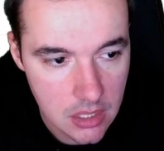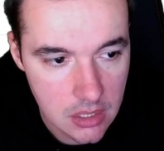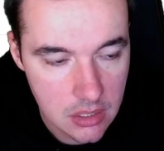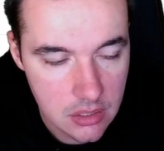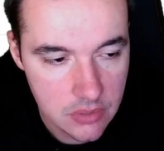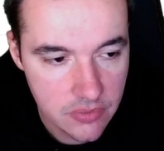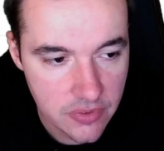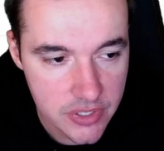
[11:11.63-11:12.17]

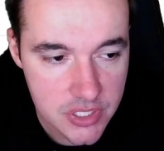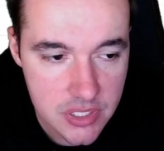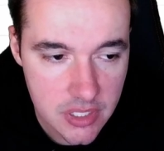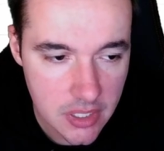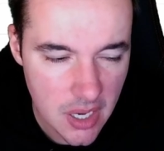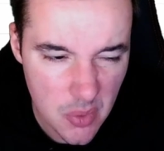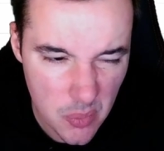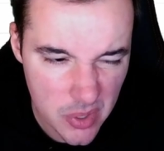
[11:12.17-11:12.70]
first thing
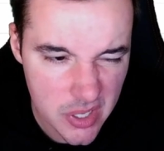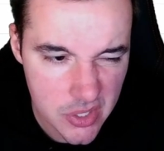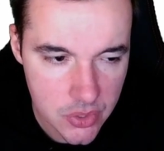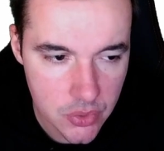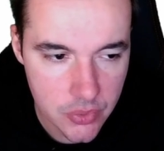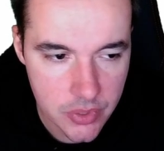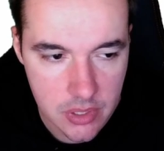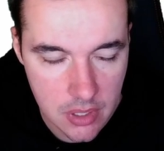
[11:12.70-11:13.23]
I want to do
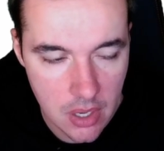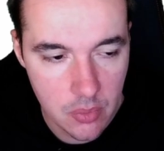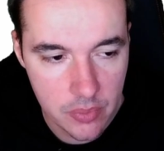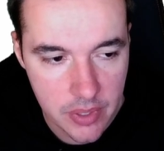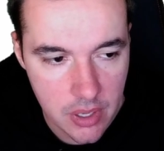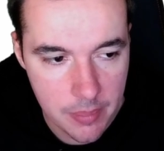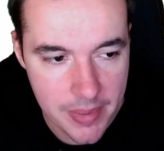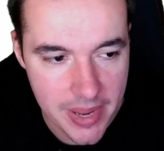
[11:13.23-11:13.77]
and I would
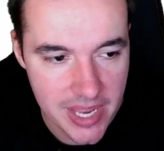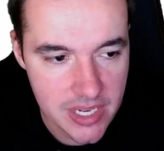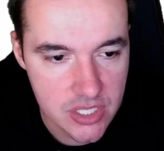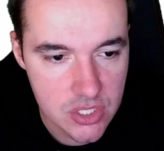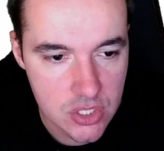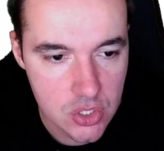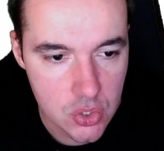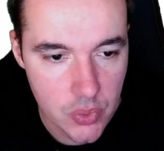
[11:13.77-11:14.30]
recommend is
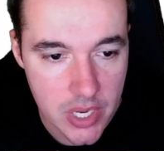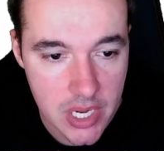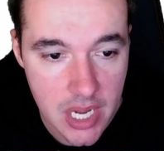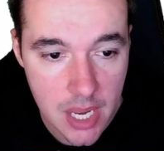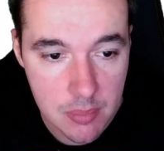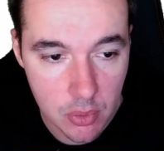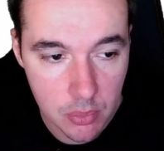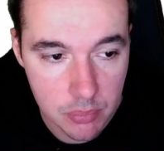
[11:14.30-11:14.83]
to
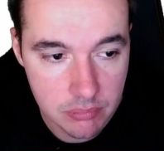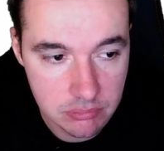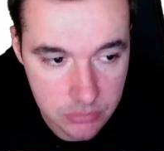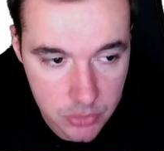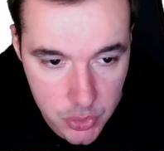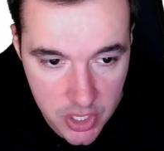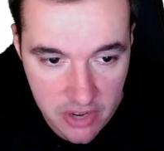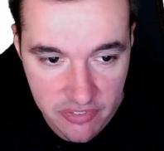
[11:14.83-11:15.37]
enable
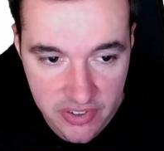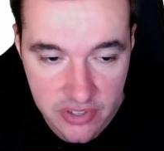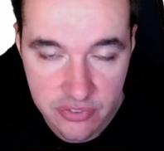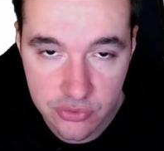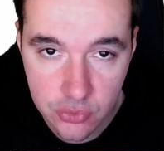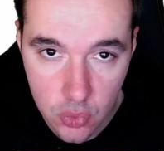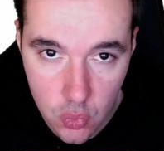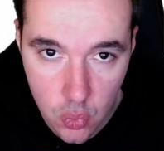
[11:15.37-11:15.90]
traffic
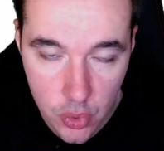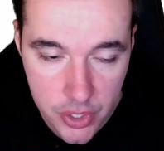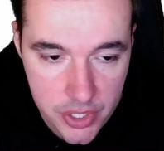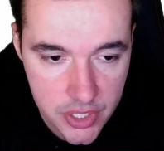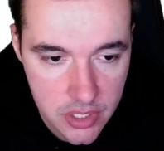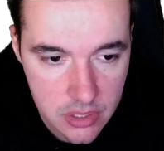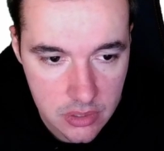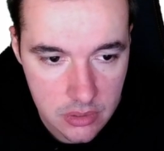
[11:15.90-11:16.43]

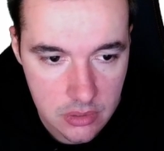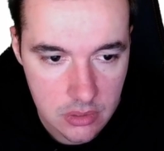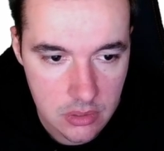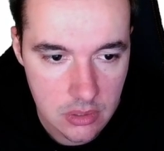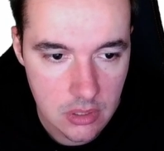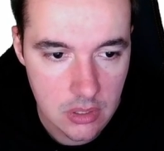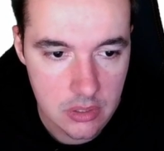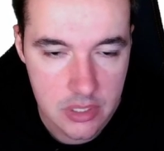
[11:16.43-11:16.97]
forwarding.
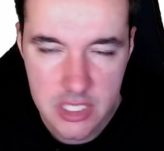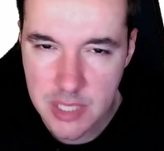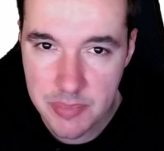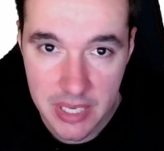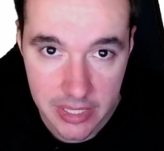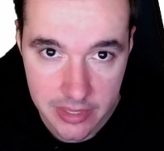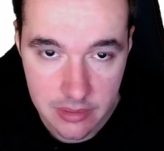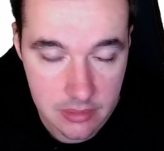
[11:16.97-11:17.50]
This can be
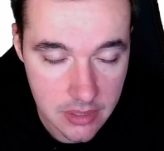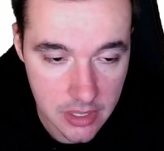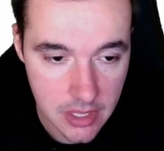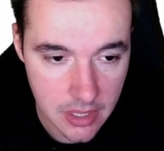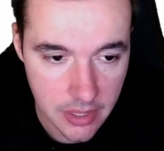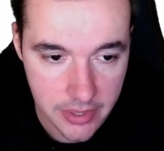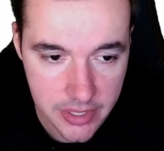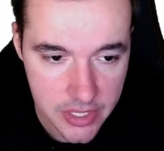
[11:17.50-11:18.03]
done at
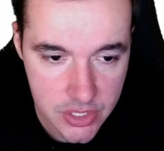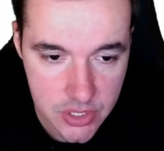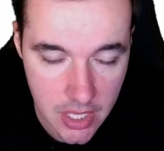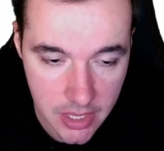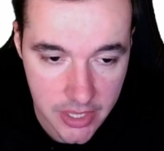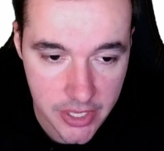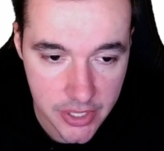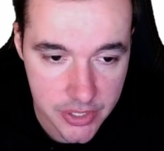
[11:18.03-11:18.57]
a
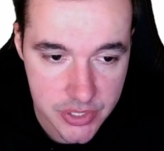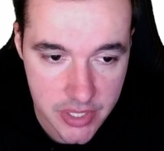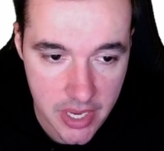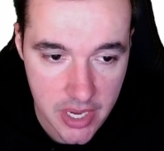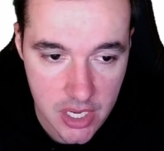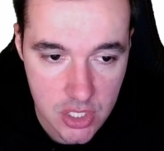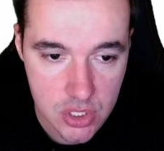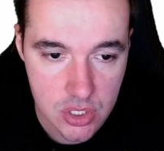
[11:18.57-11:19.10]
later
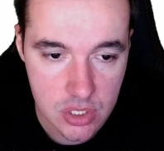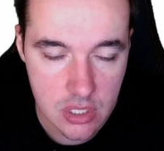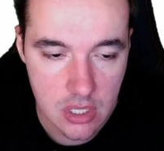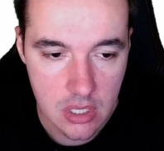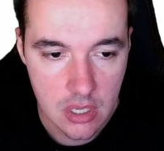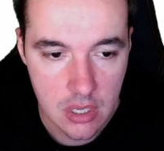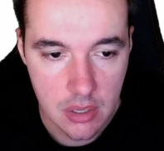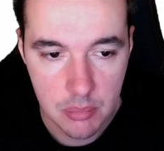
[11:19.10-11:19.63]
stage,
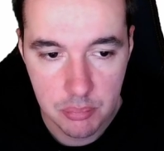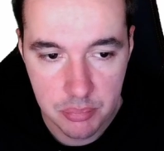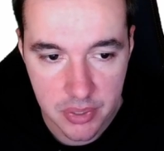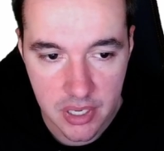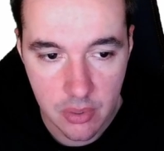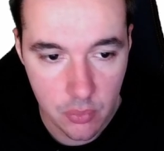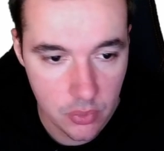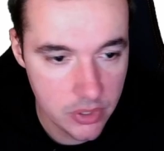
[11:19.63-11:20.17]
but I
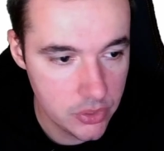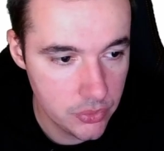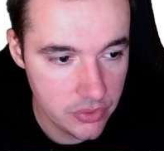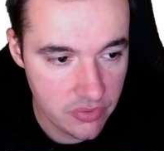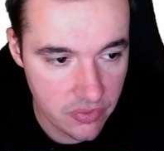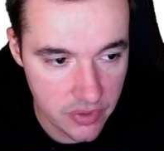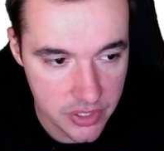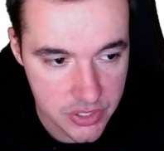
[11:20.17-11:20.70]
want to do it
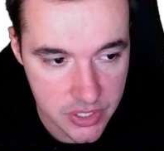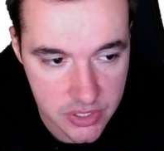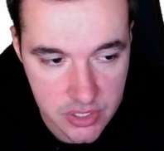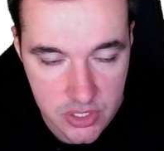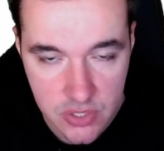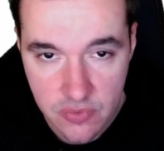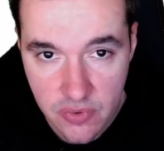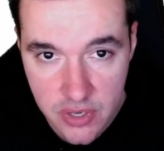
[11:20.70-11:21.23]
first since it's the
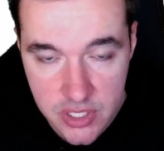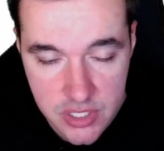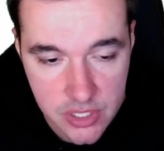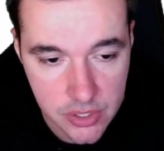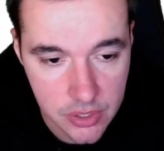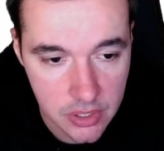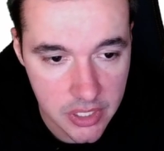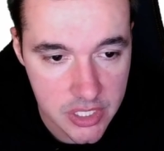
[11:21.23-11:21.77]
first here on
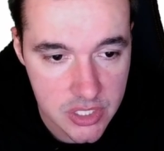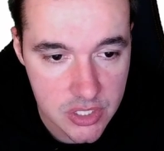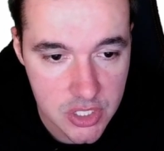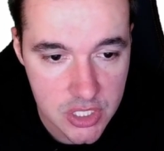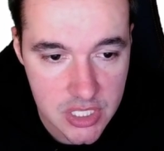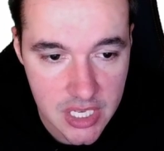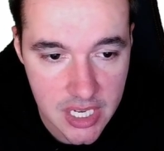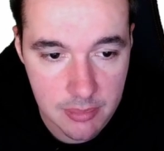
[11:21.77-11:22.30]
the list. Just
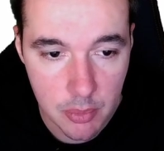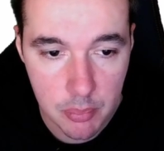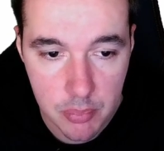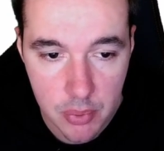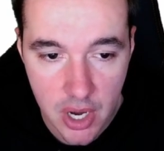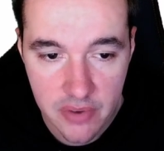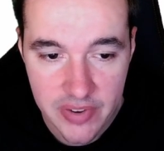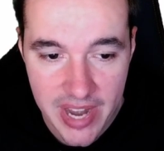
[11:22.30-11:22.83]
enable
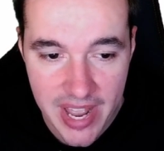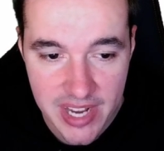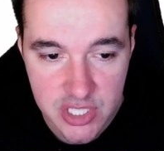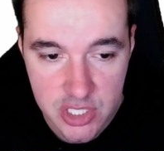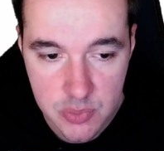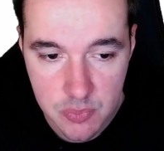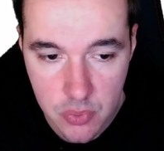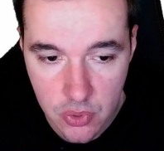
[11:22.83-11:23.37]
private access
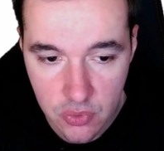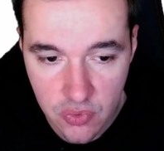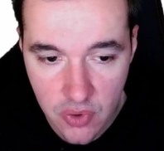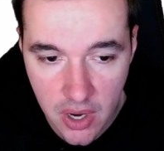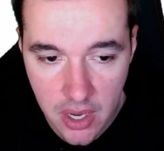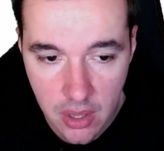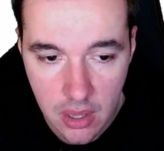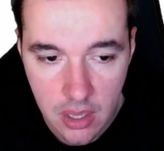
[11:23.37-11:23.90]

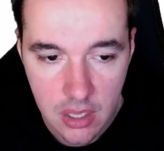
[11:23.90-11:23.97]
profile.